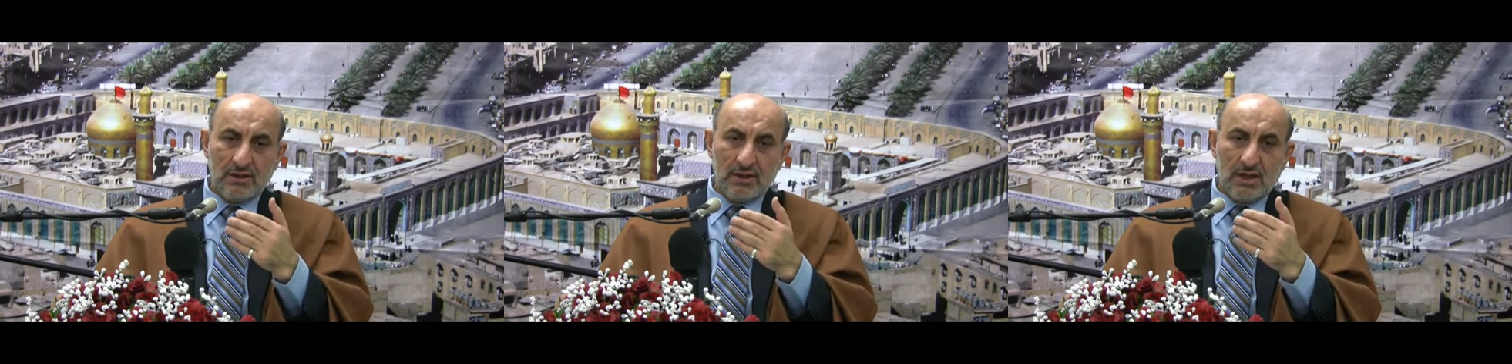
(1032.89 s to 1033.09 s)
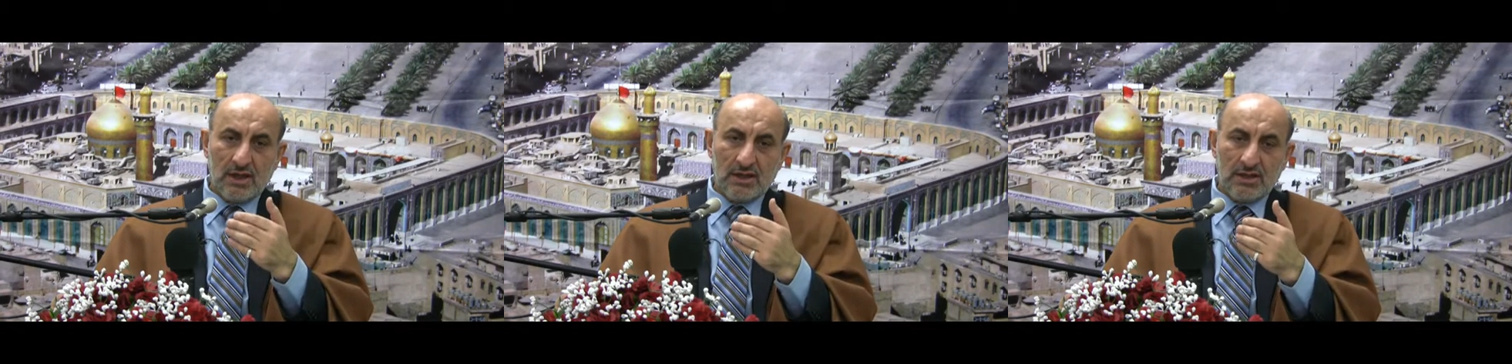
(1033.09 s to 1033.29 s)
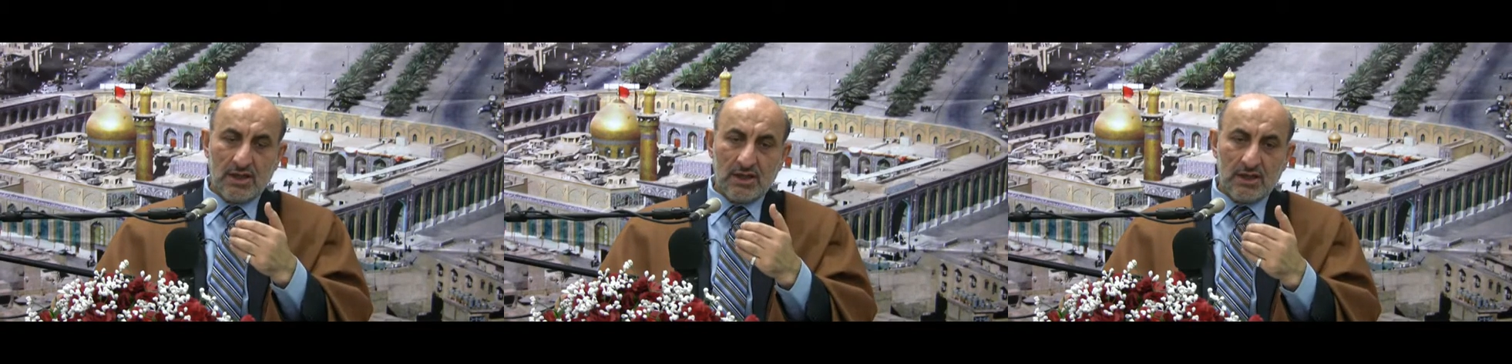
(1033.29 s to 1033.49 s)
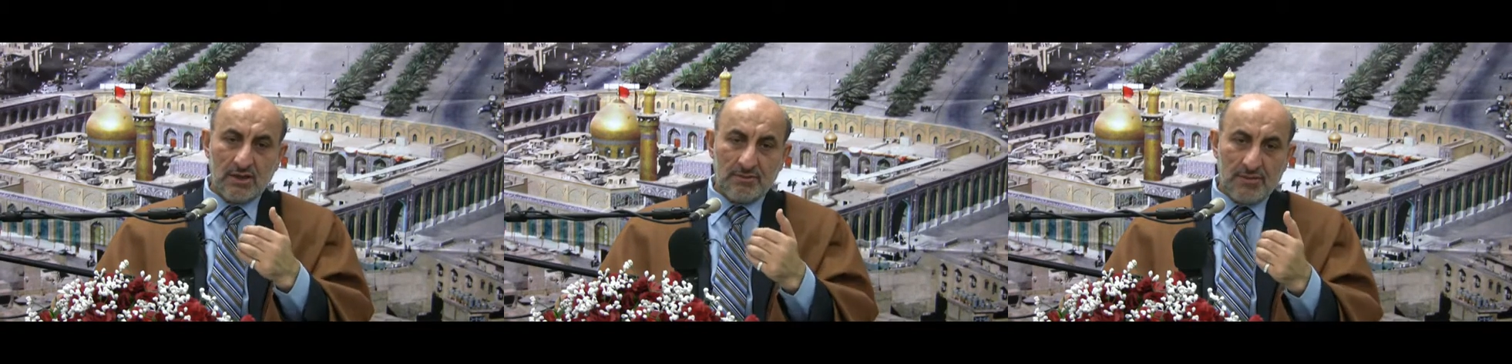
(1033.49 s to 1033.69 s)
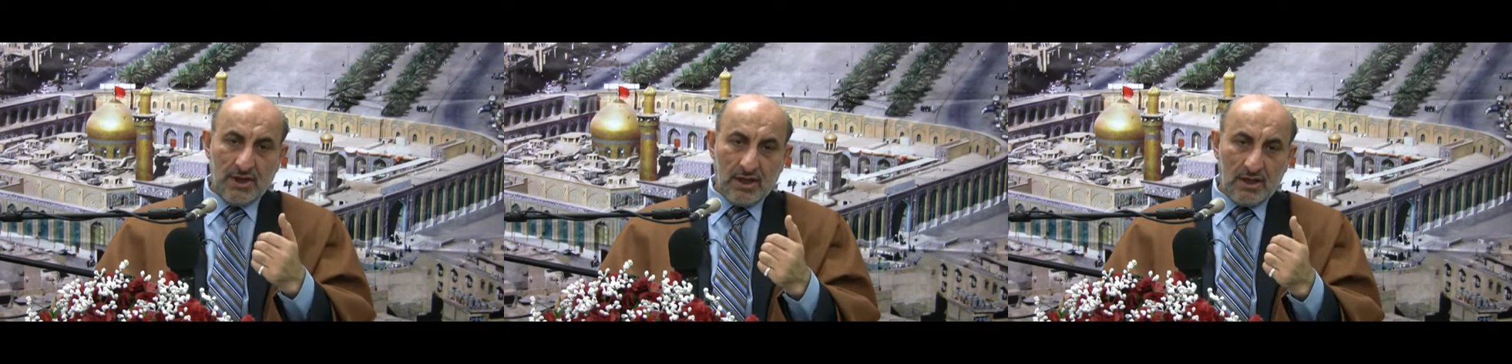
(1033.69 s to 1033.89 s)
and then the
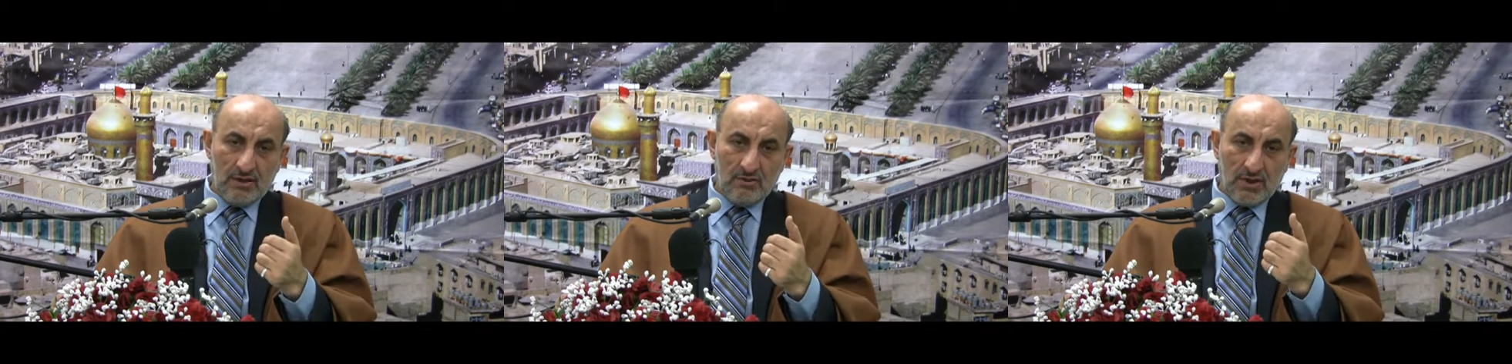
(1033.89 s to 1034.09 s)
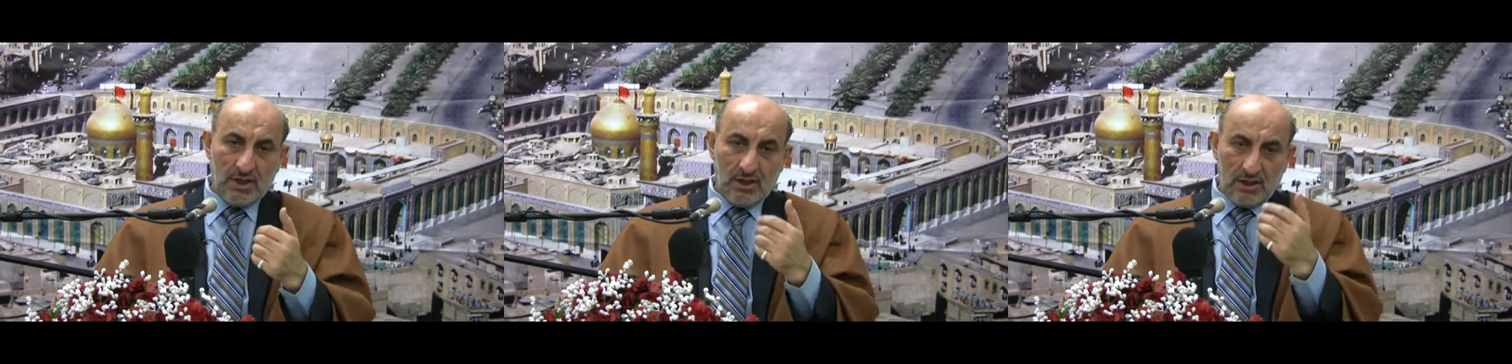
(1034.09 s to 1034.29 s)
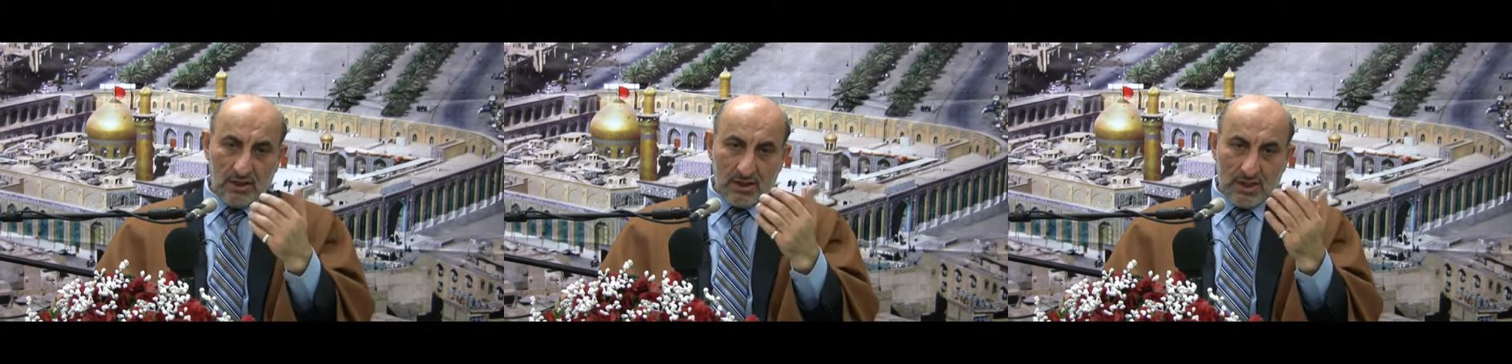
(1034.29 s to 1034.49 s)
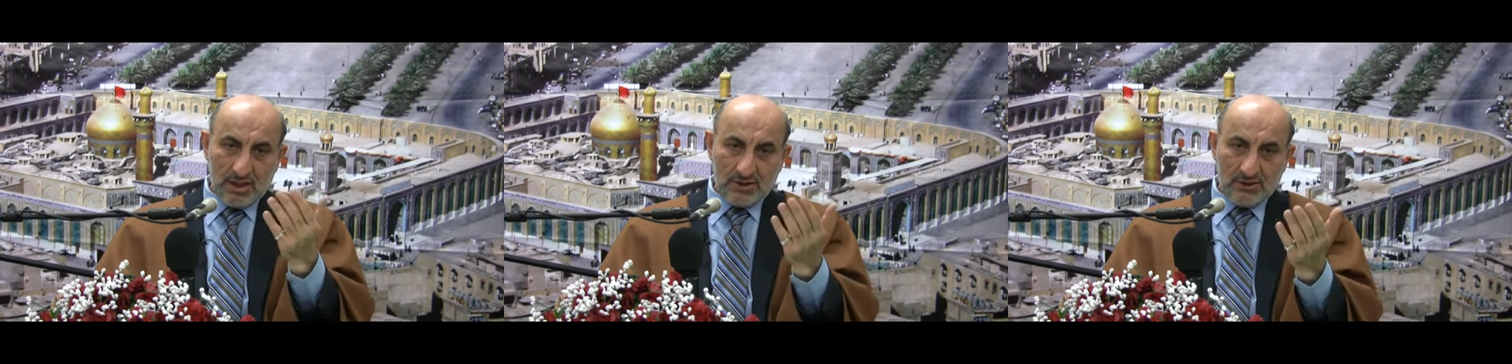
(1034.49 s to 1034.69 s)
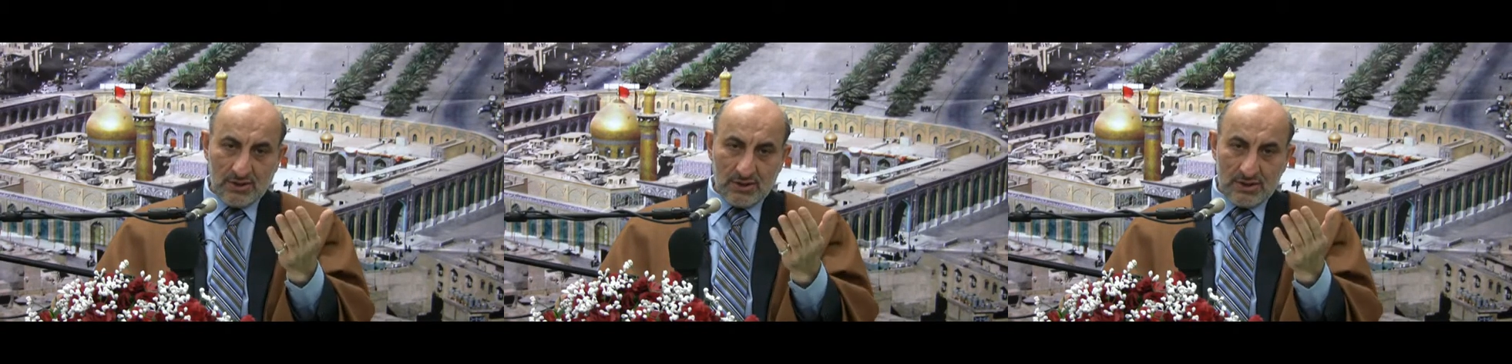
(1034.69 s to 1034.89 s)
brain will
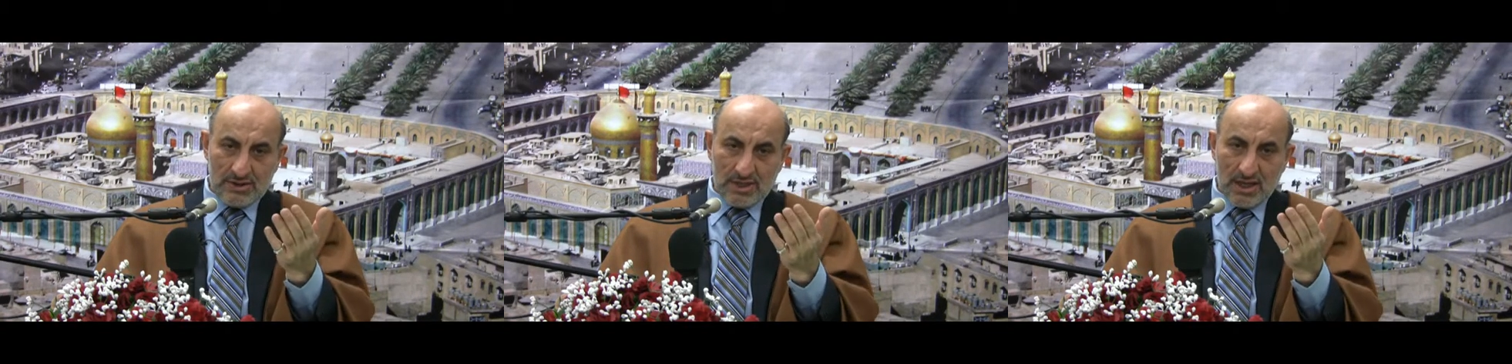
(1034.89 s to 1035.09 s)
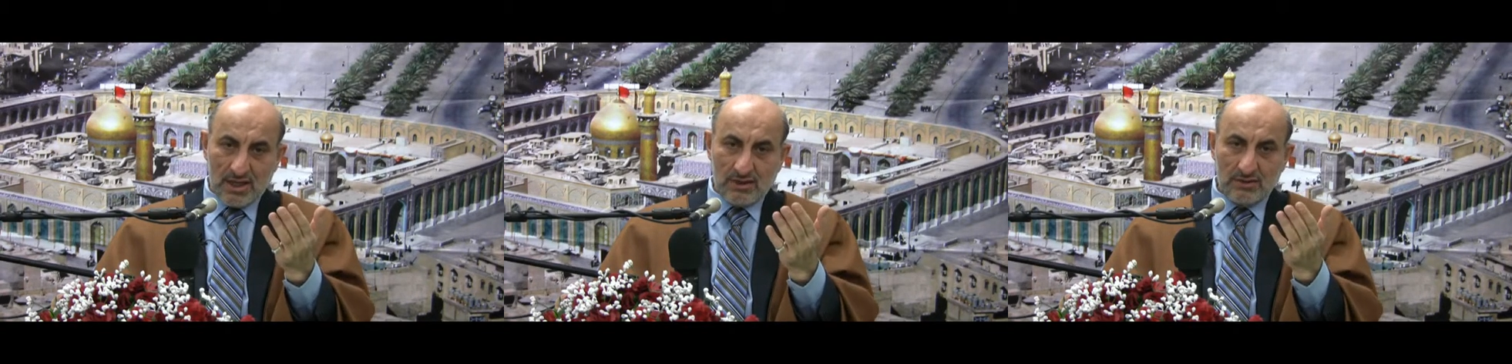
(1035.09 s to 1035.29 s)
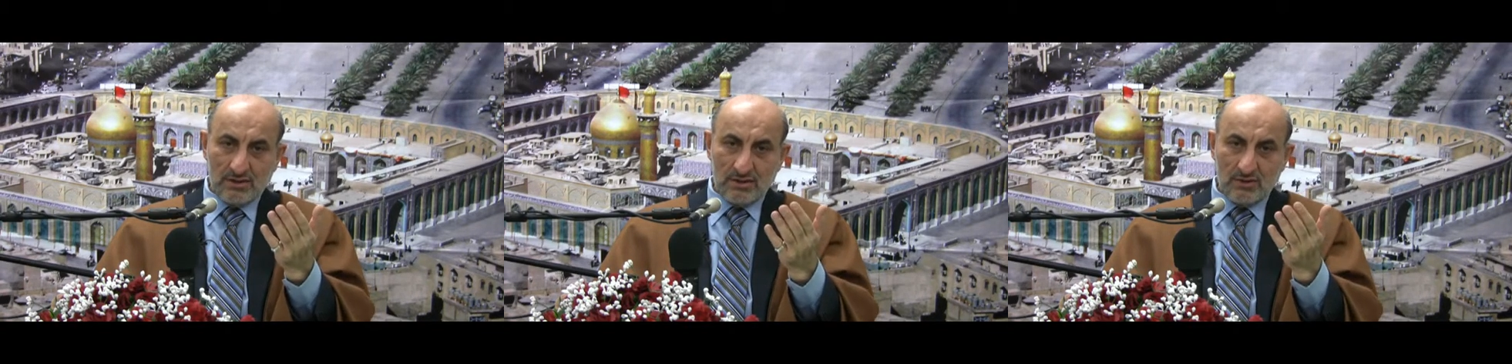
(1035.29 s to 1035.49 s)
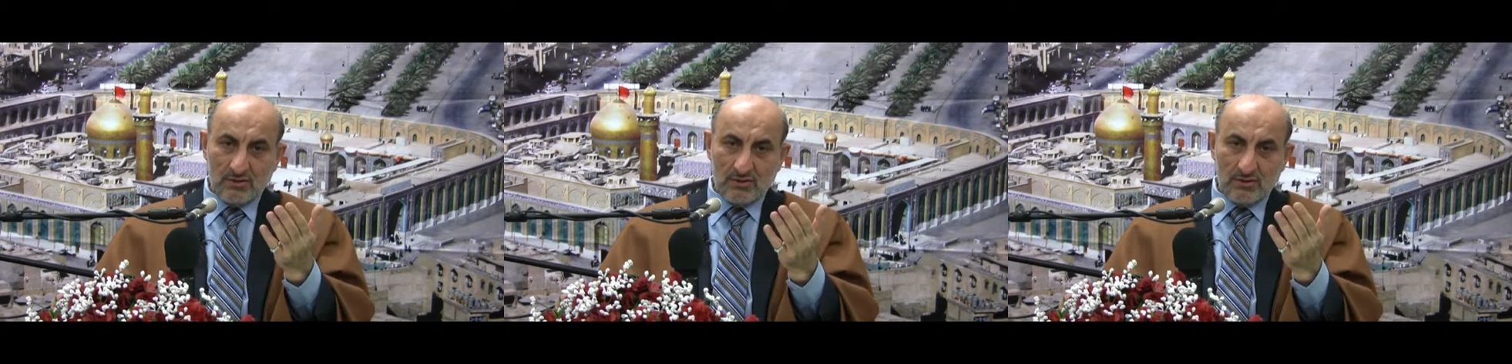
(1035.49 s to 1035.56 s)
understand